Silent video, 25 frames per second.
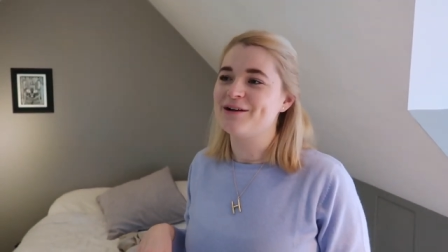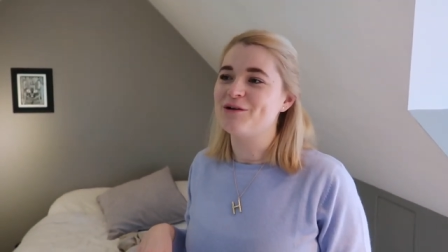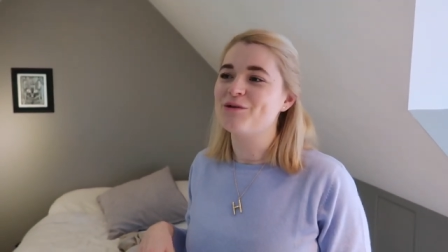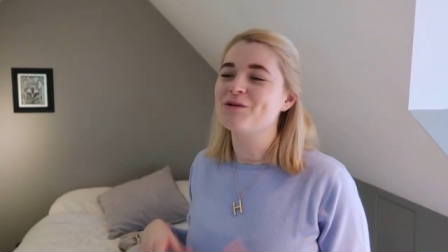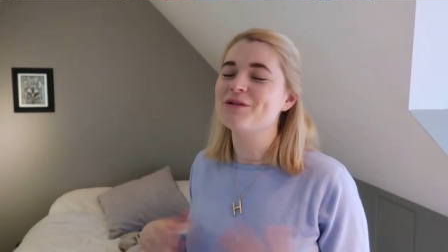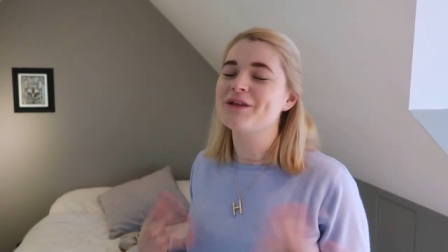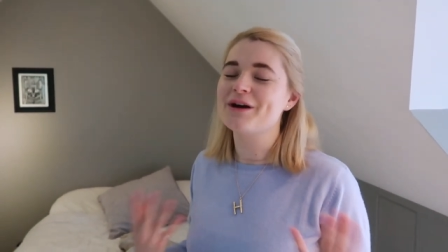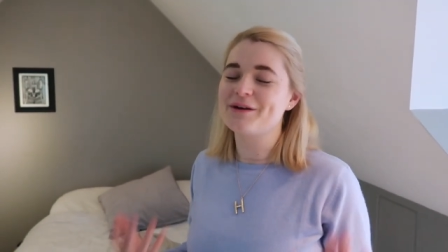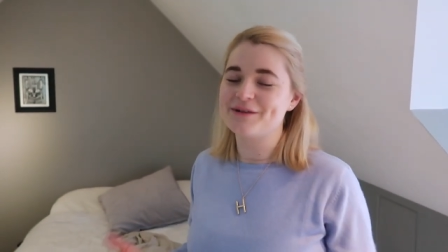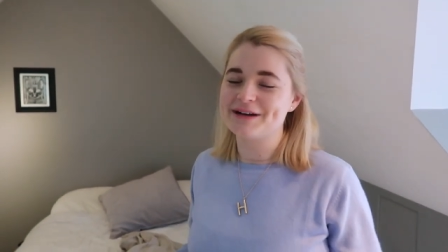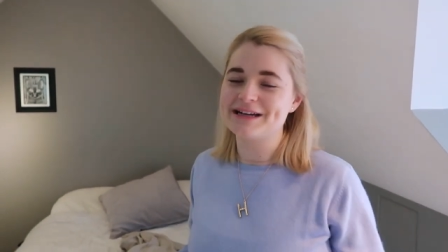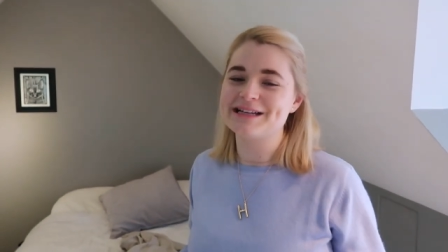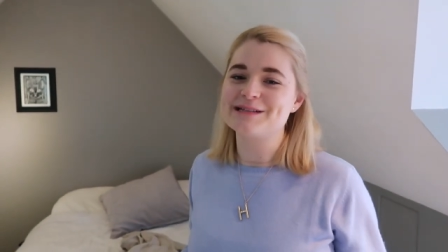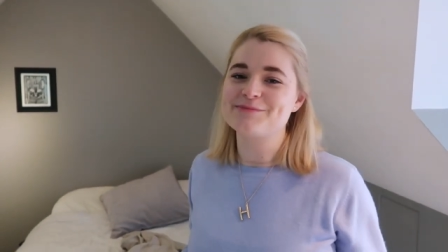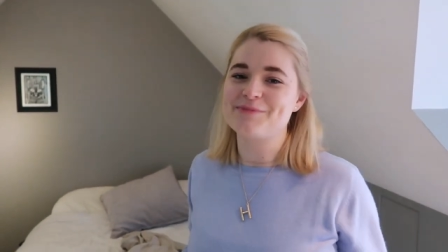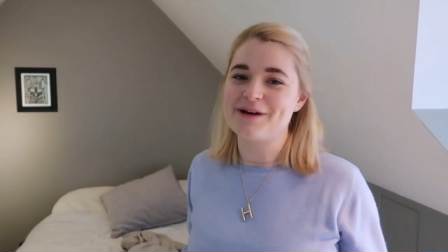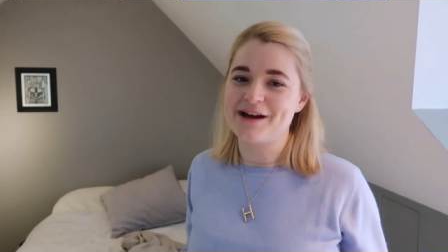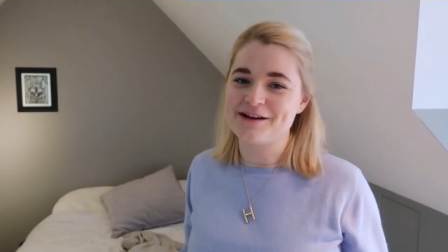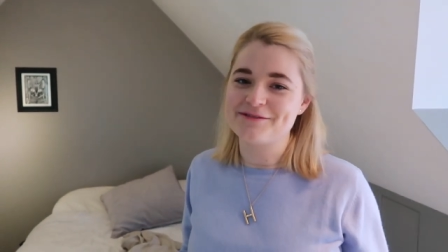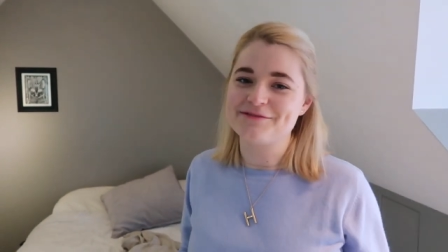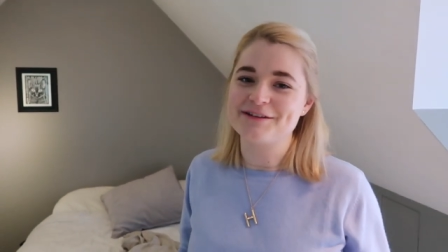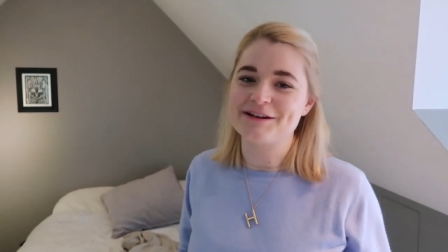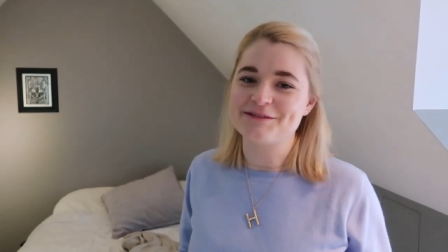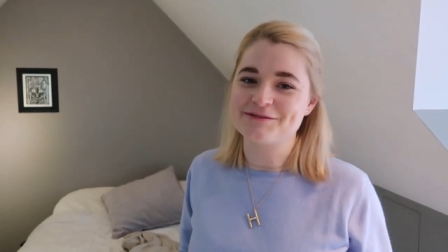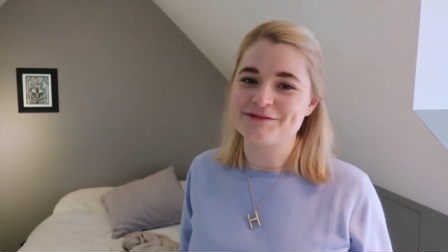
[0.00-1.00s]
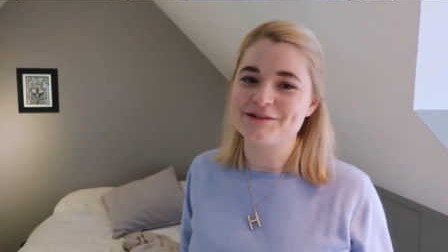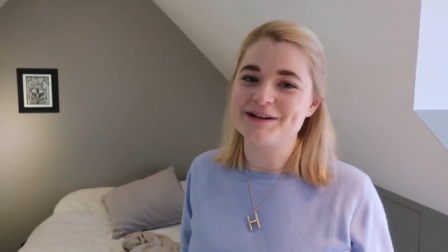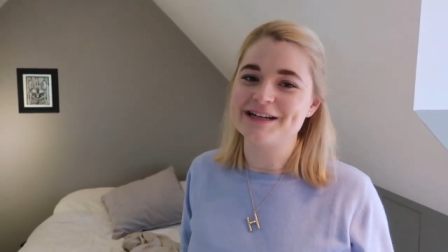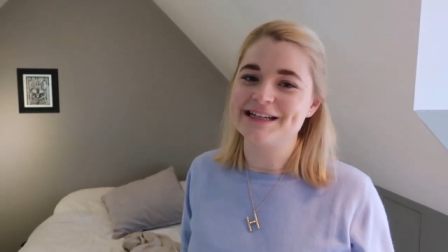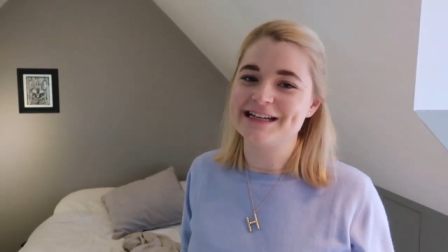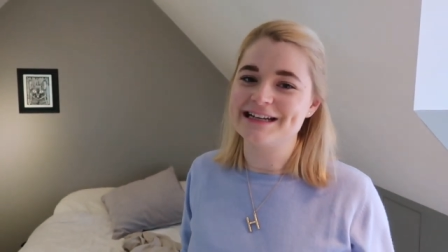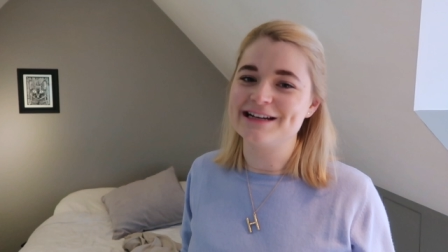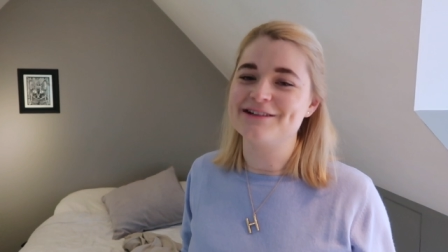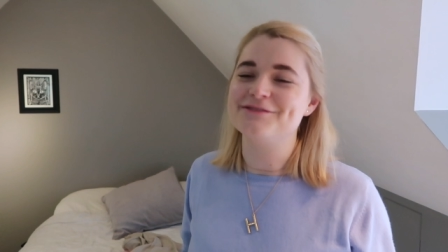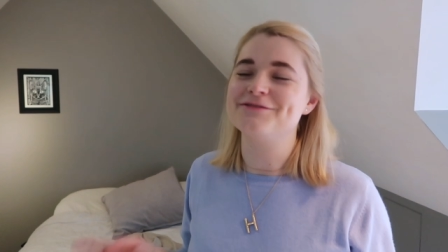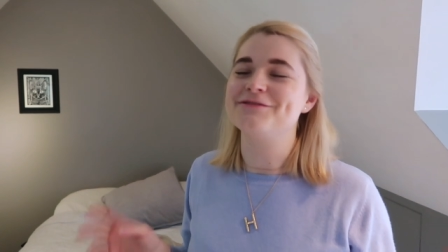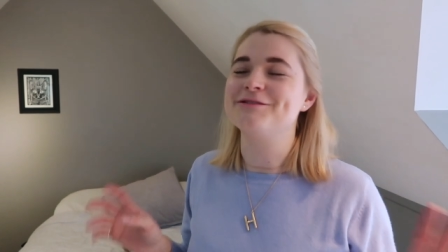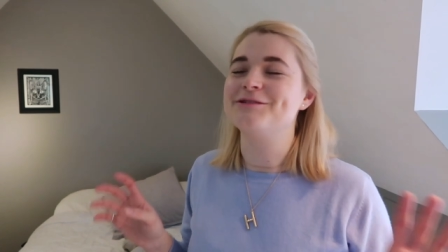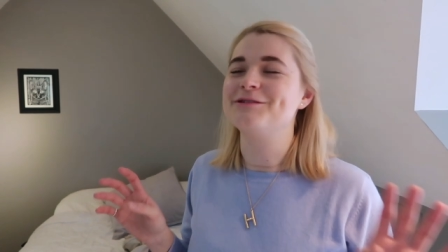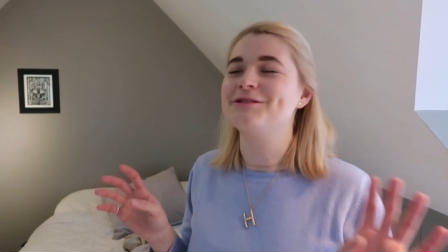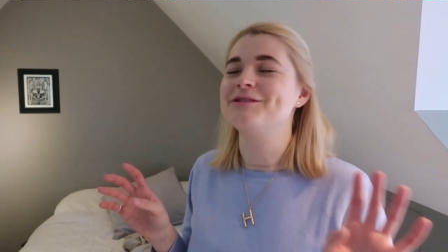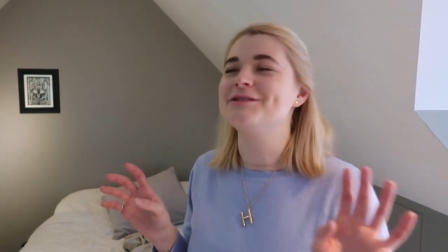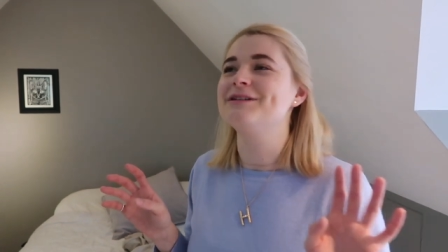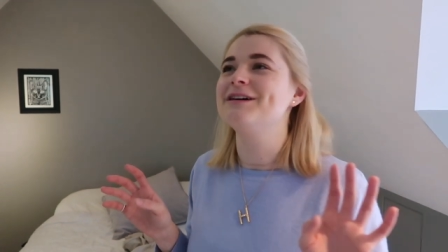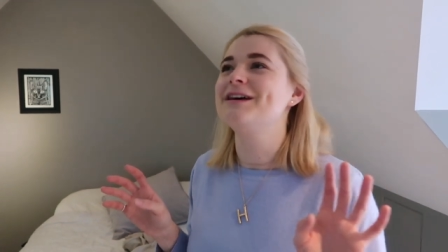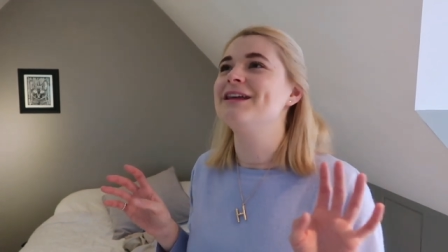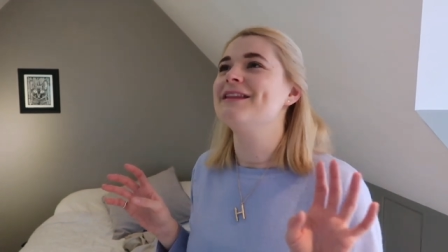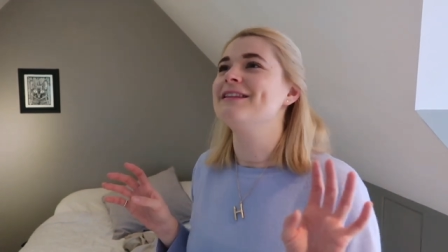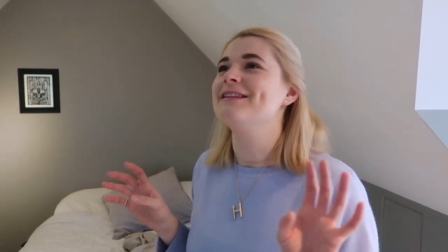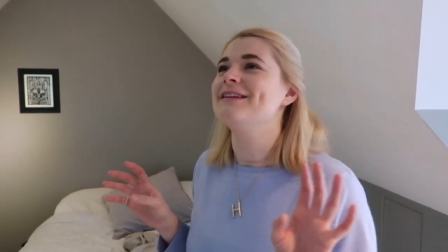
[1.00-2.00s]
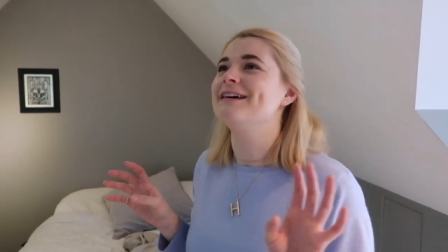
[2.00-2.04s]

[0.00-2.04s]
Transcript: although it is perfect for what I need it for,